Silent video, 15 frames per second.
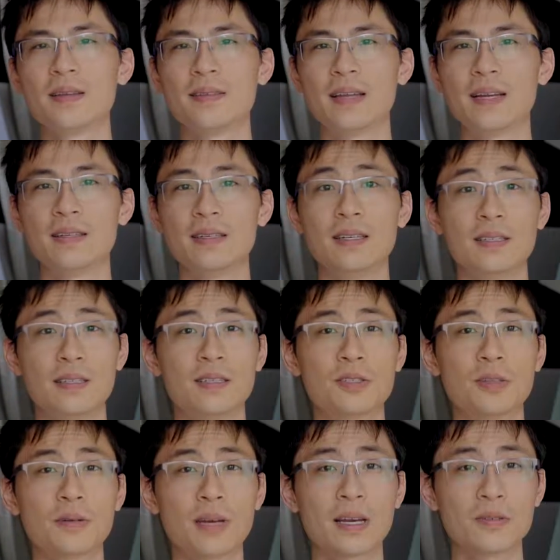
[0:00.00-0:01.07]
that it
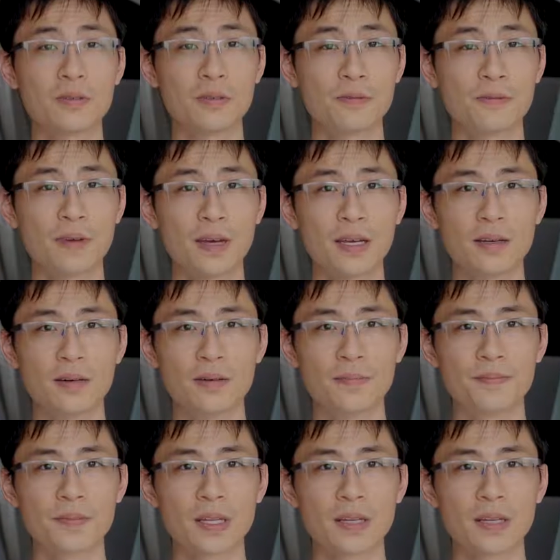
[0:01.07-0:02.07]
is okay to fail,